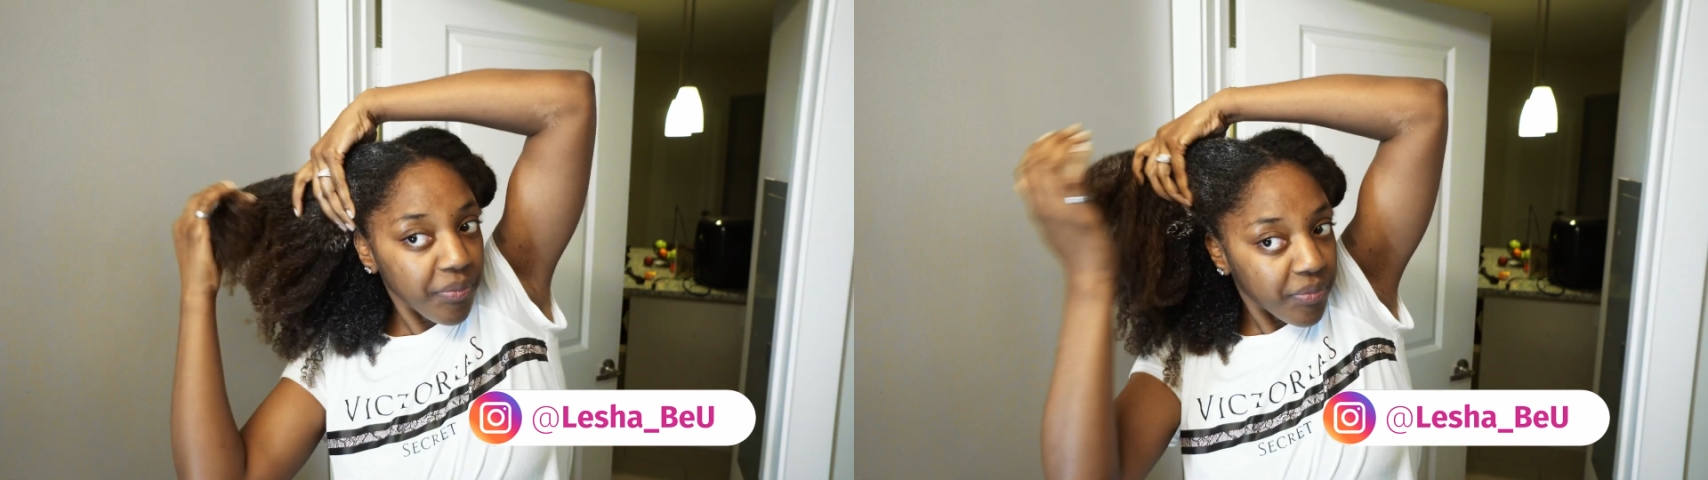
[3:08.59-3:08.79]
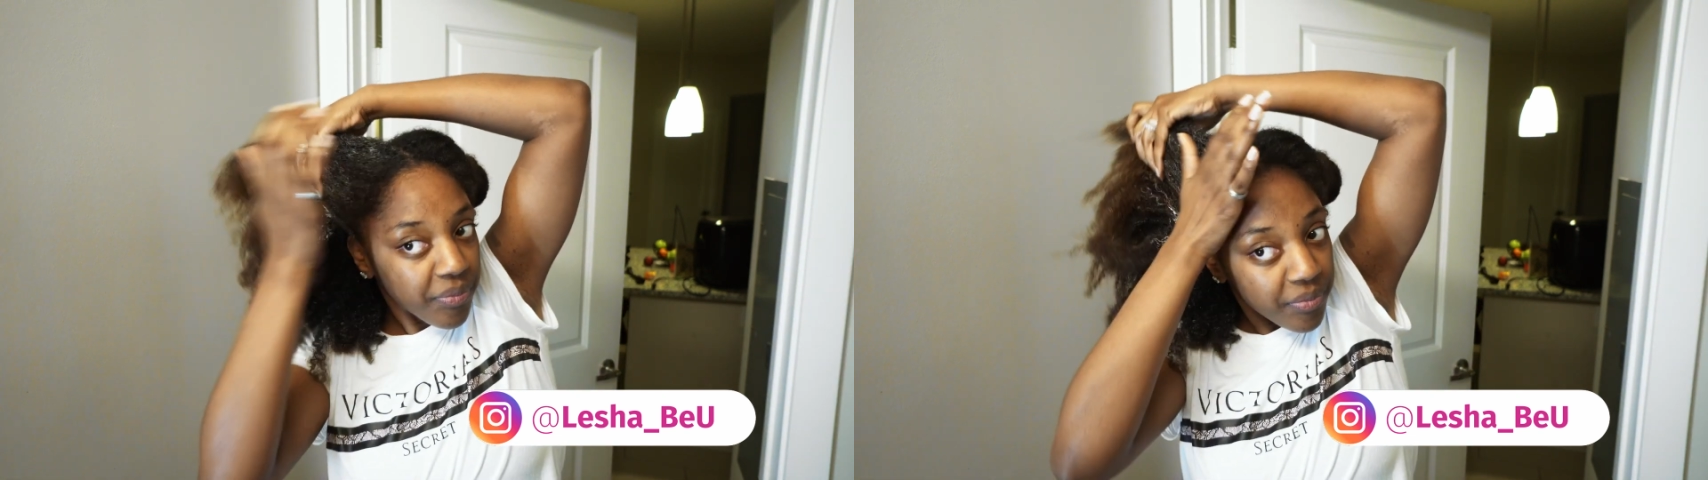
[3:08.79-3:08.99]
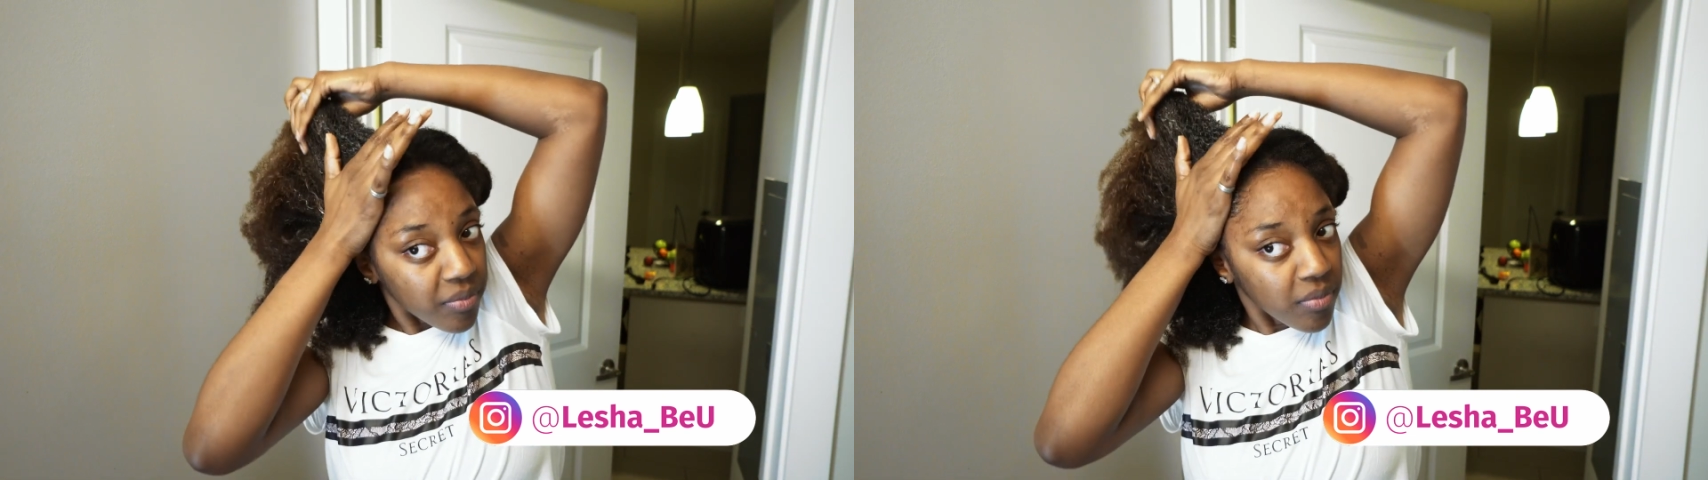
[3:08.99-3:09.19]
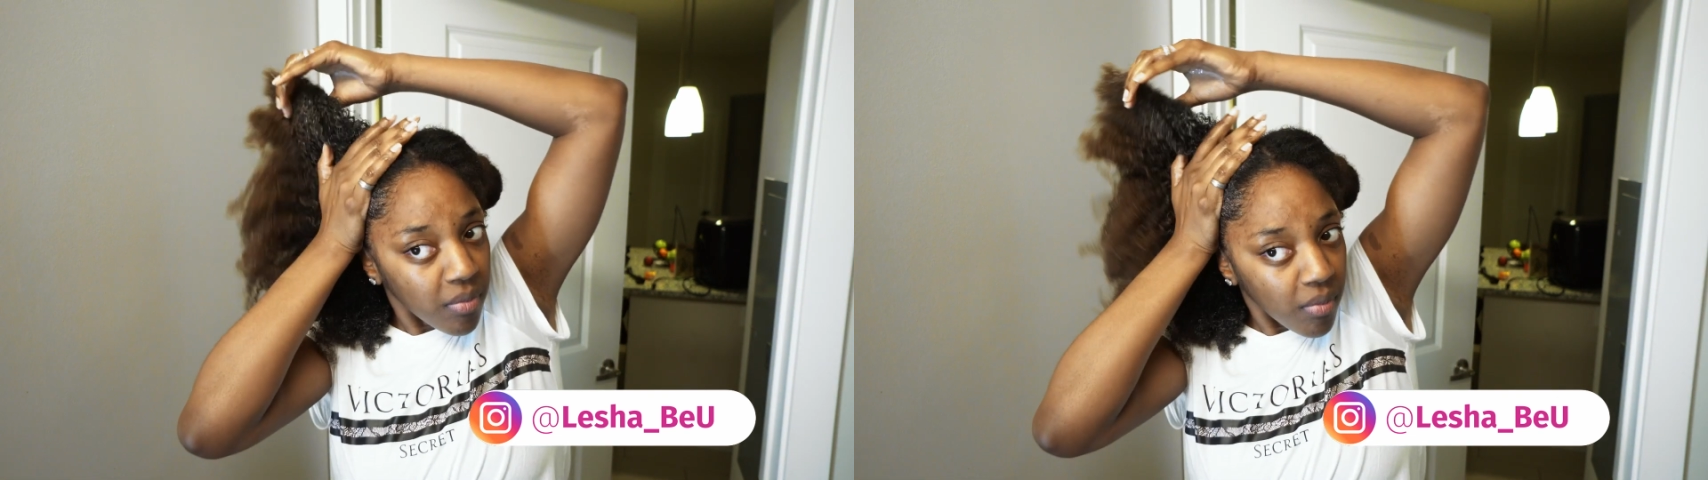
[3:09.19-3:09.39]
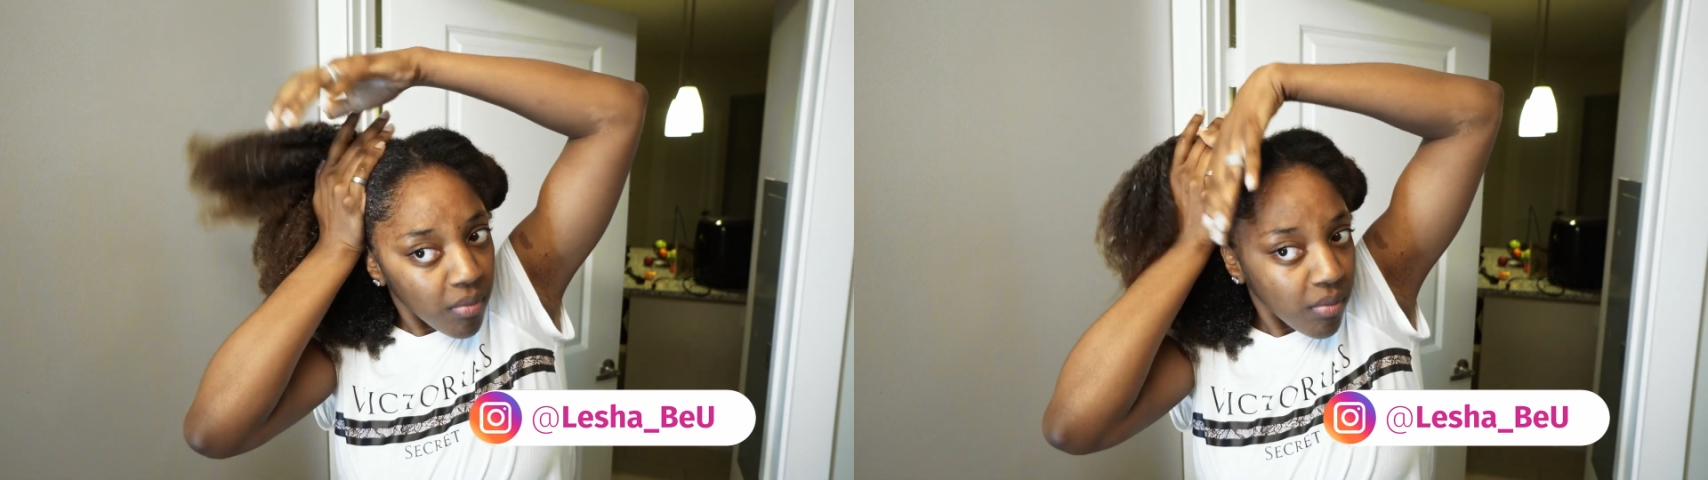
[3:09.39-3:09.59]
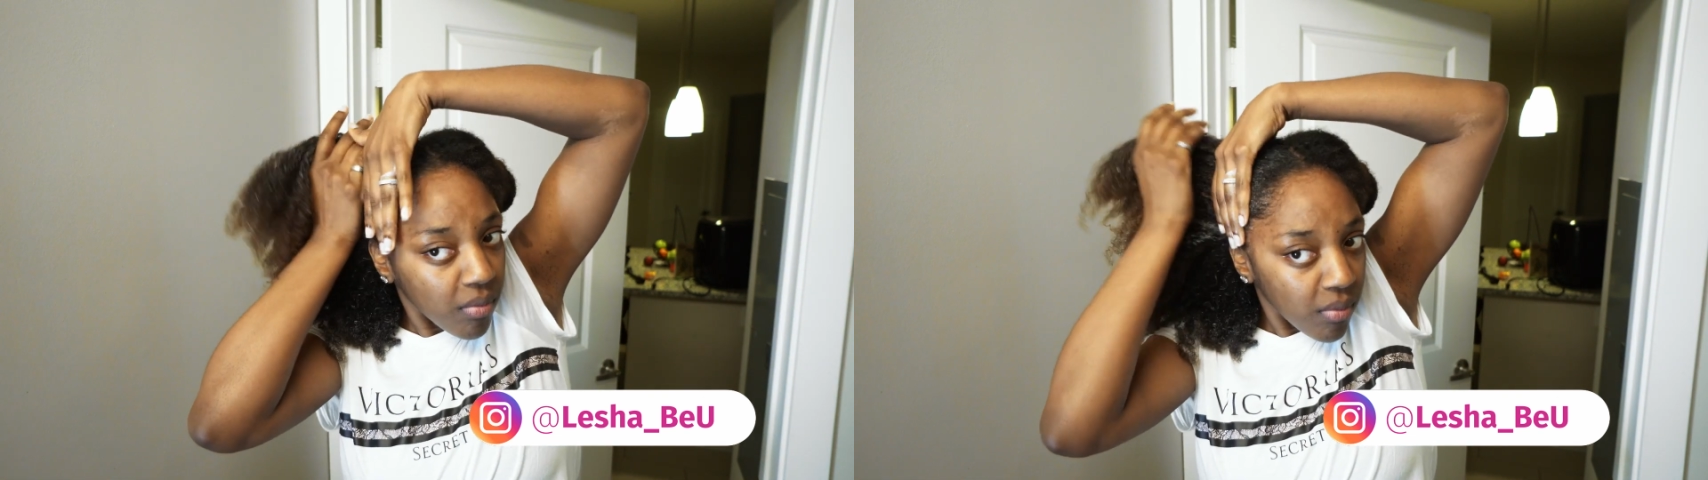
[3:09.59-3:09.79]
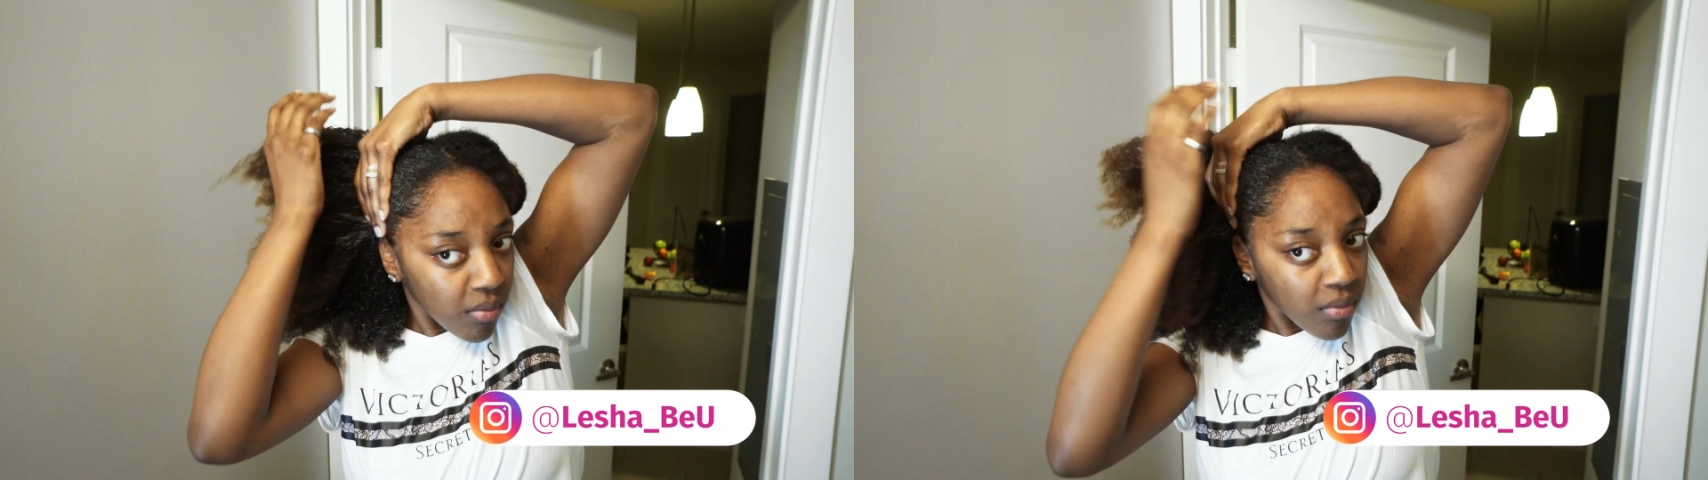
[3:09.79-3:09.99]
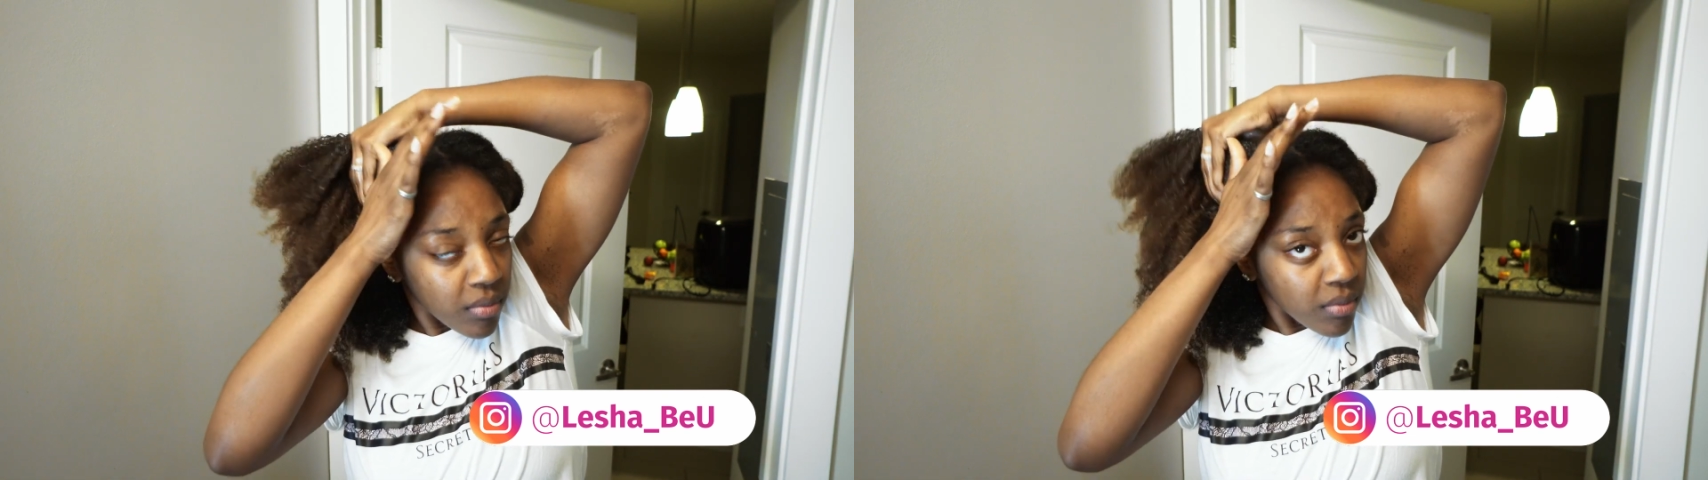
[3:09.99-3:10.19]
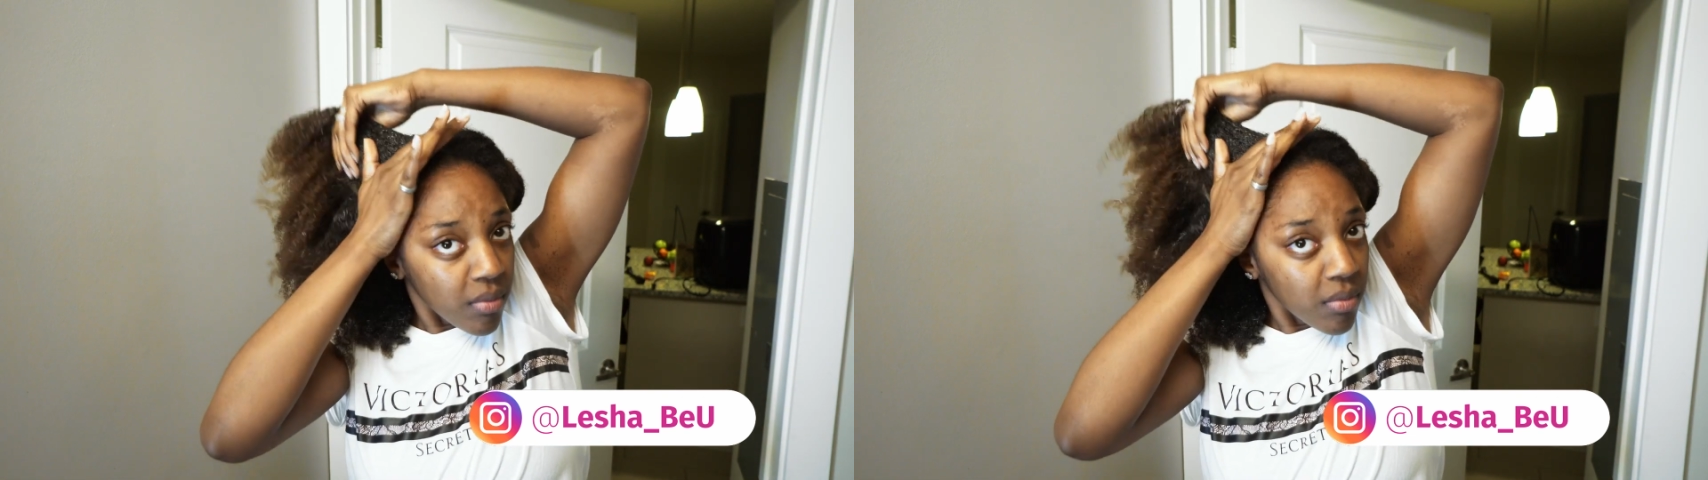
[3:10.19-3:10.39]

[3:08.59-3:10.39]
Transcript: getting my edges.